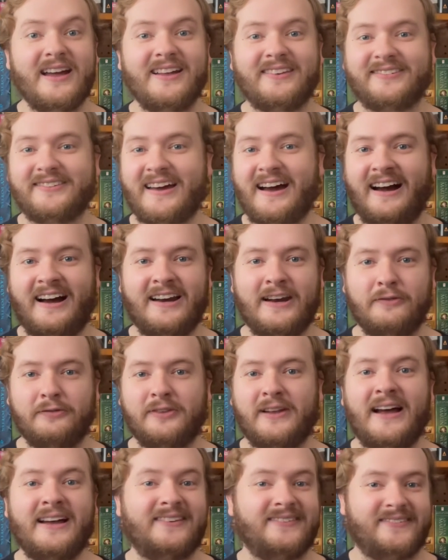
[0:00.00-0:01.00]
It's kind of
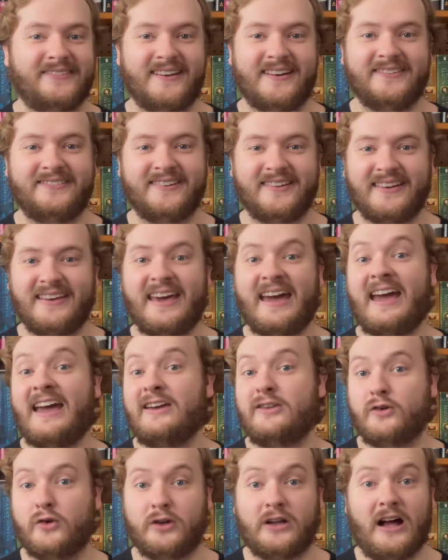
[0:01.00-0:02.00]
like Citizen
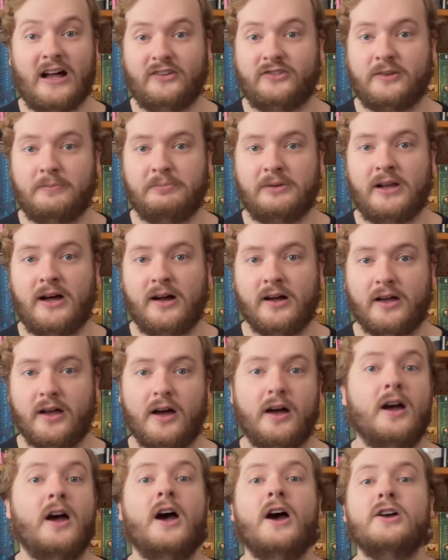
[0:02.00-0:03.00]
Kane or
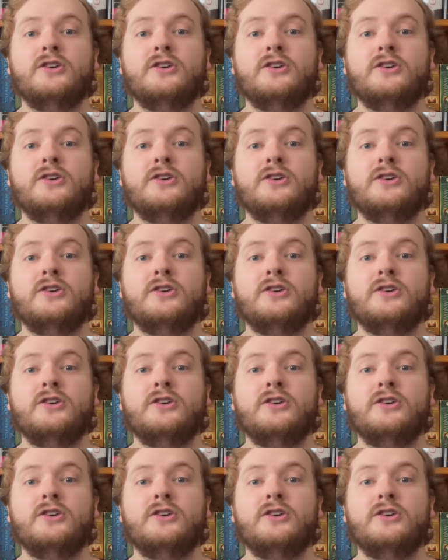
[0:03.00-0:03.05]
Casablanca.